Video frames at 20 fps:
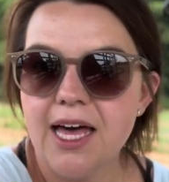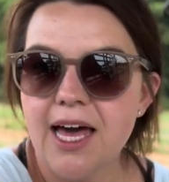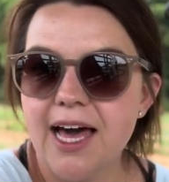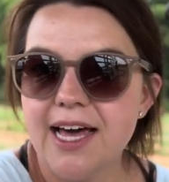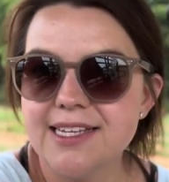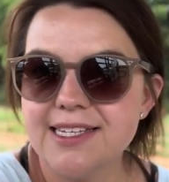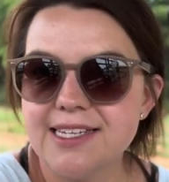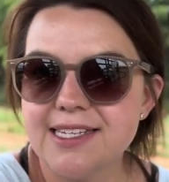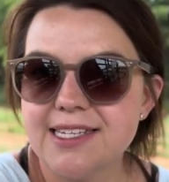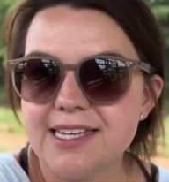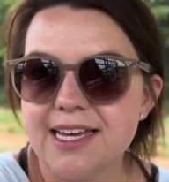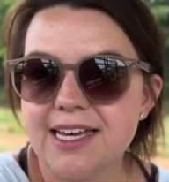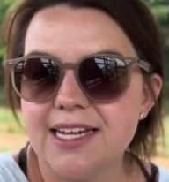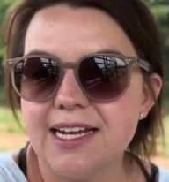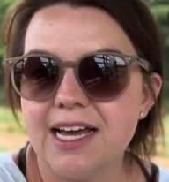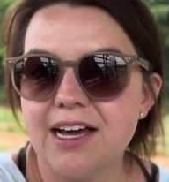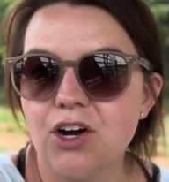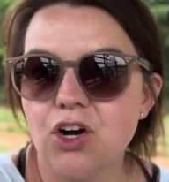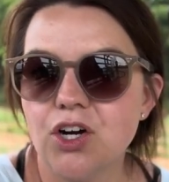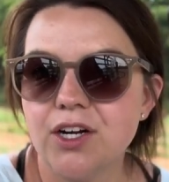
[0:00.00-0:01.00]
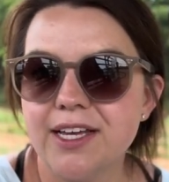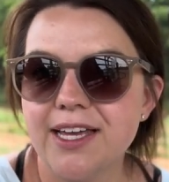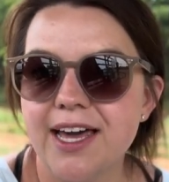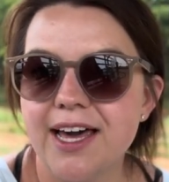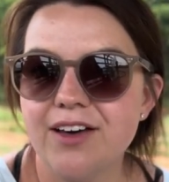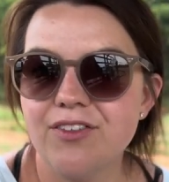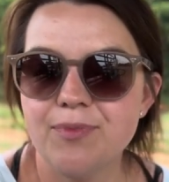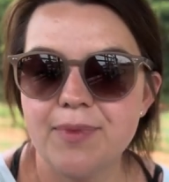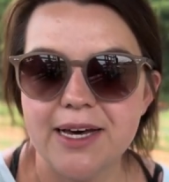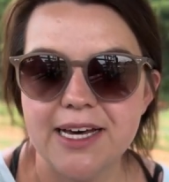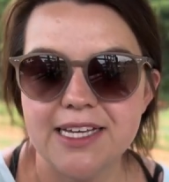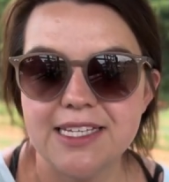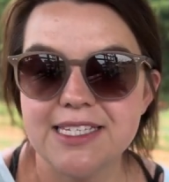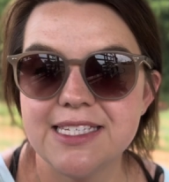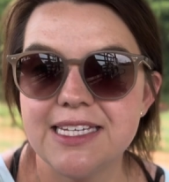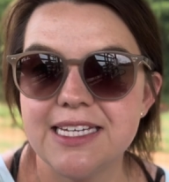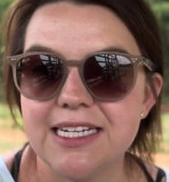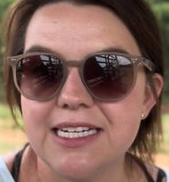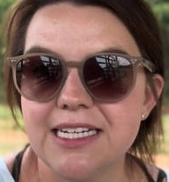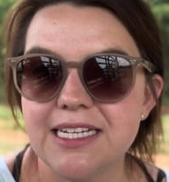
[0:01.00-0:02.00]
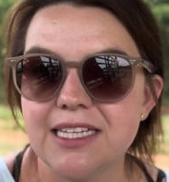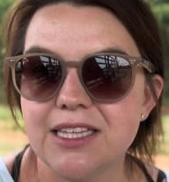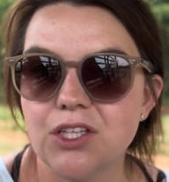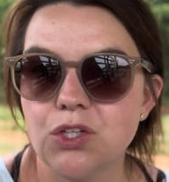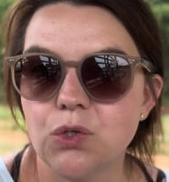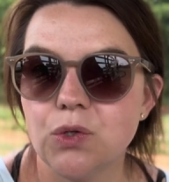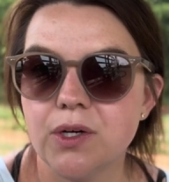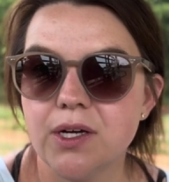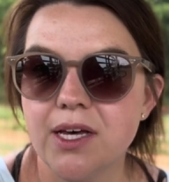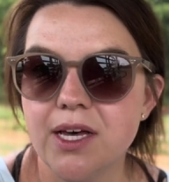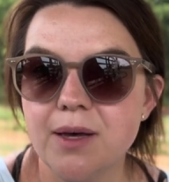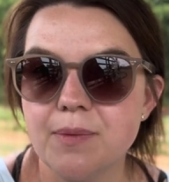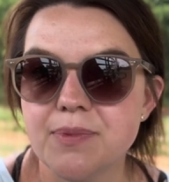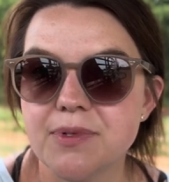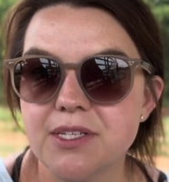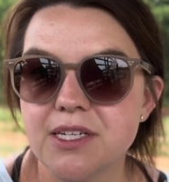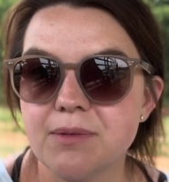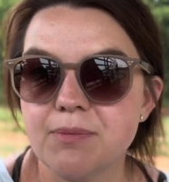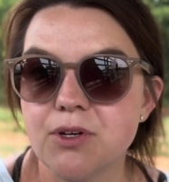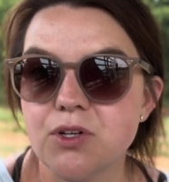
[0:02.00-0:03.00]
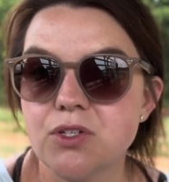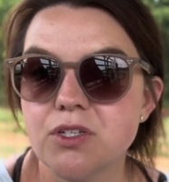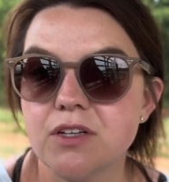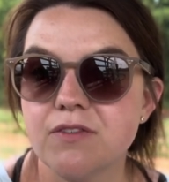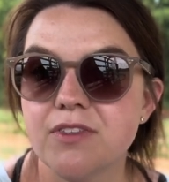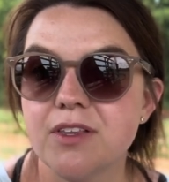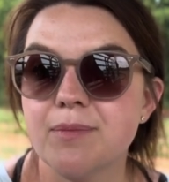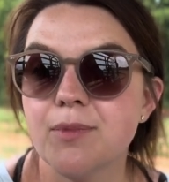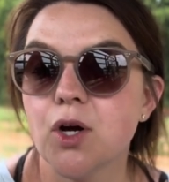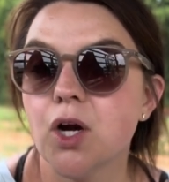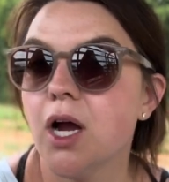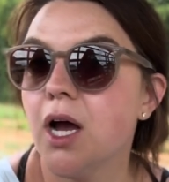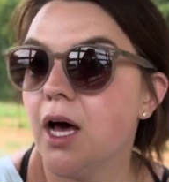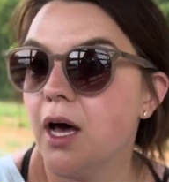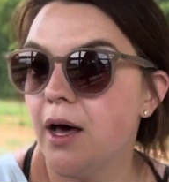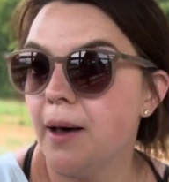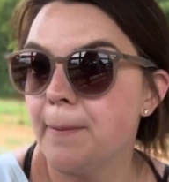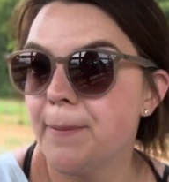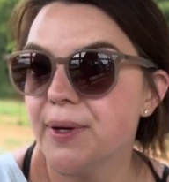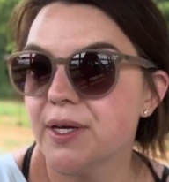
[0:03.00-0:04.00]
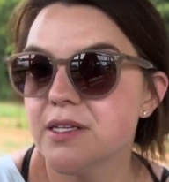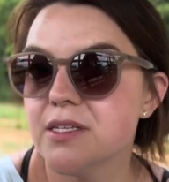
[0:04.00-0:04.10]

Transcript: As I said, I already have mine seeded in little cups and most of them are up.